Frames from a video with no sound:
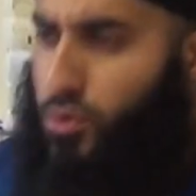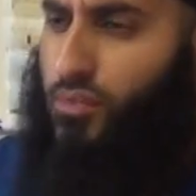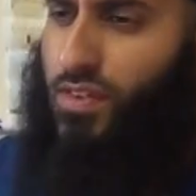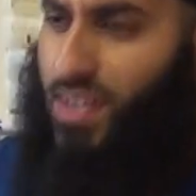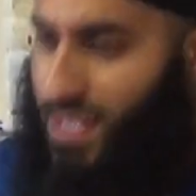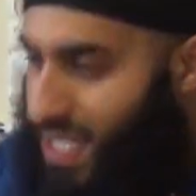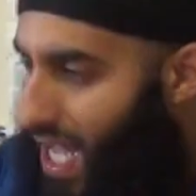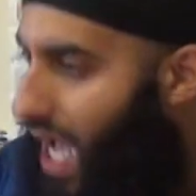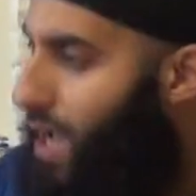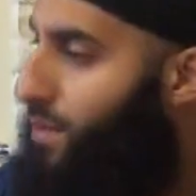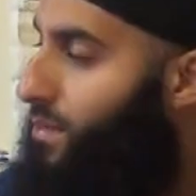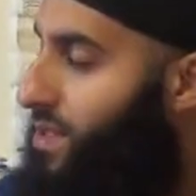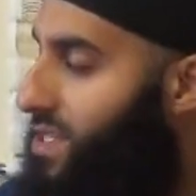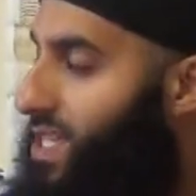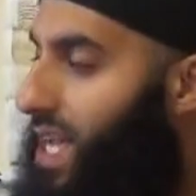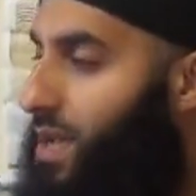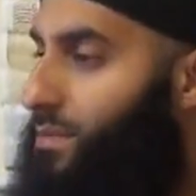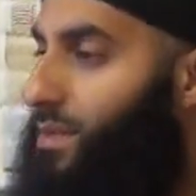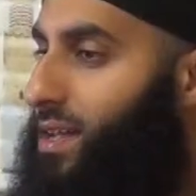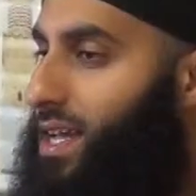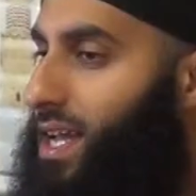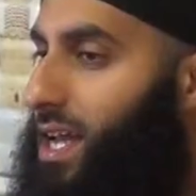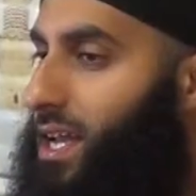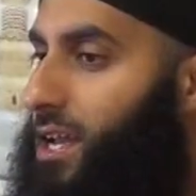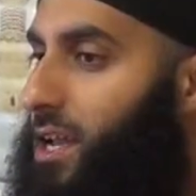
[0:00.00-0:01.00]
prove it time and
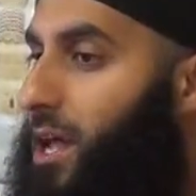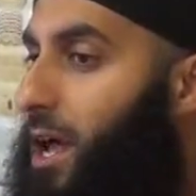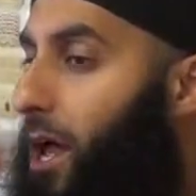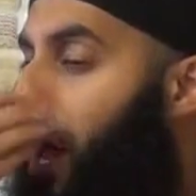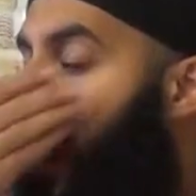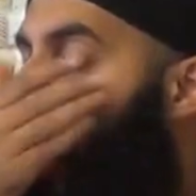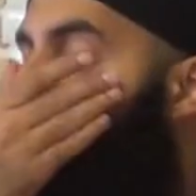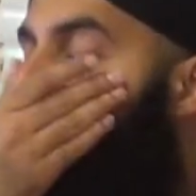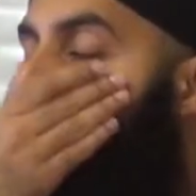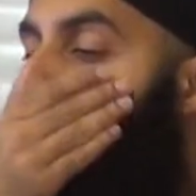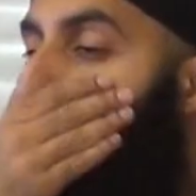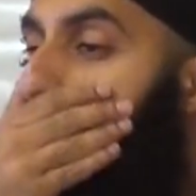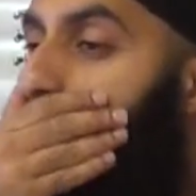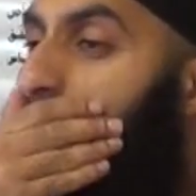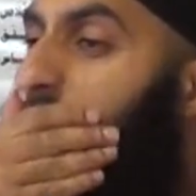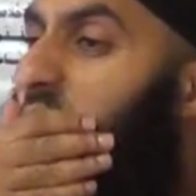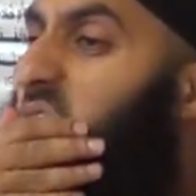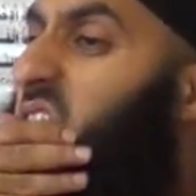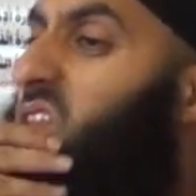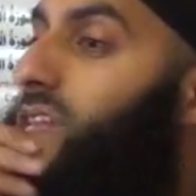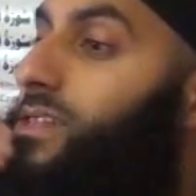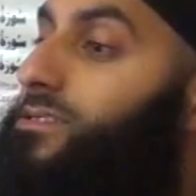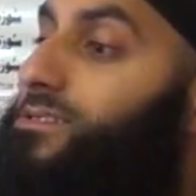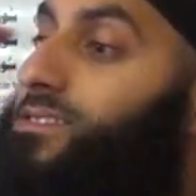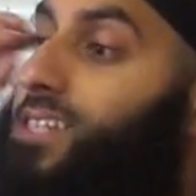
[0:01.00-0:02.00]
time again.
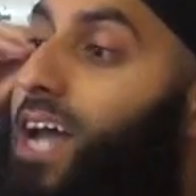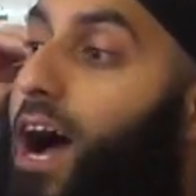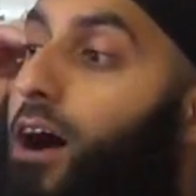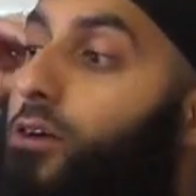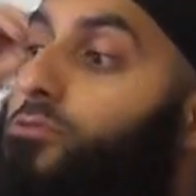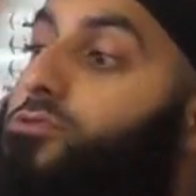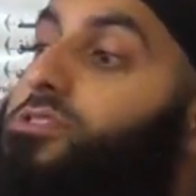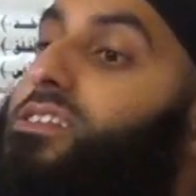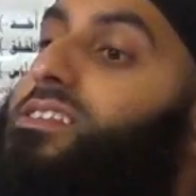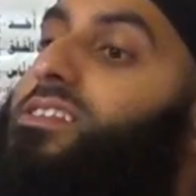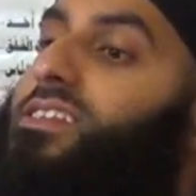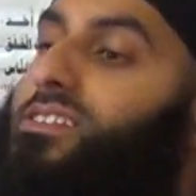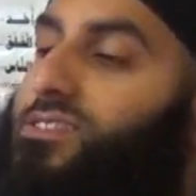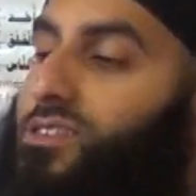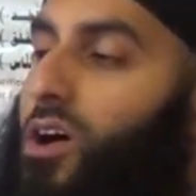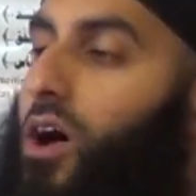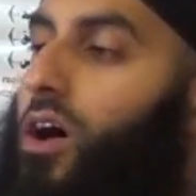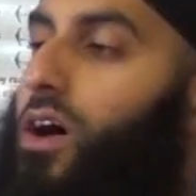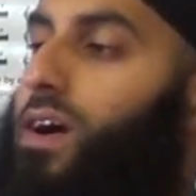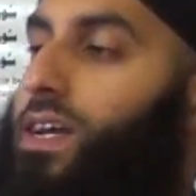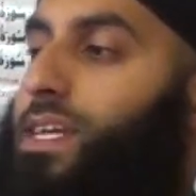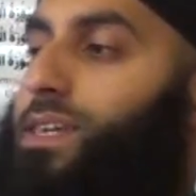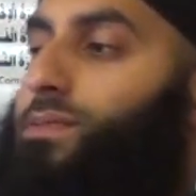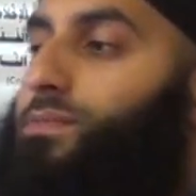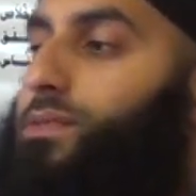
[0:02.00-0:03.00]
But these doubts and these
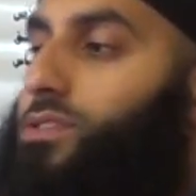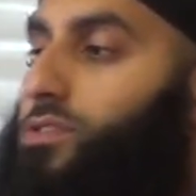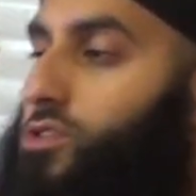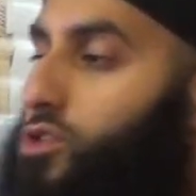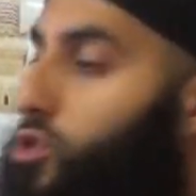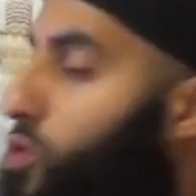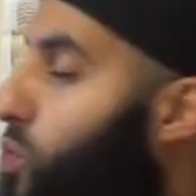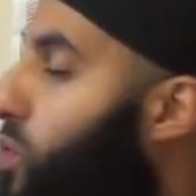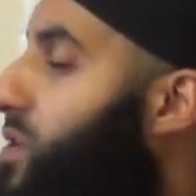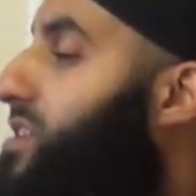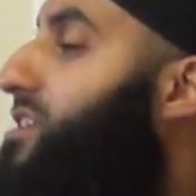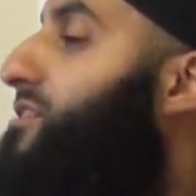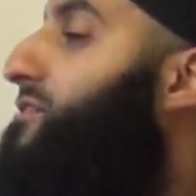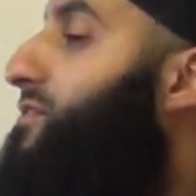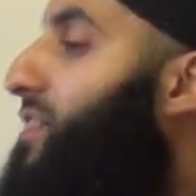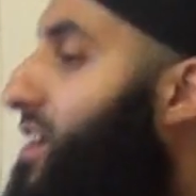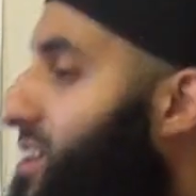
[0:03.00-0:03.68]
arguments, who were the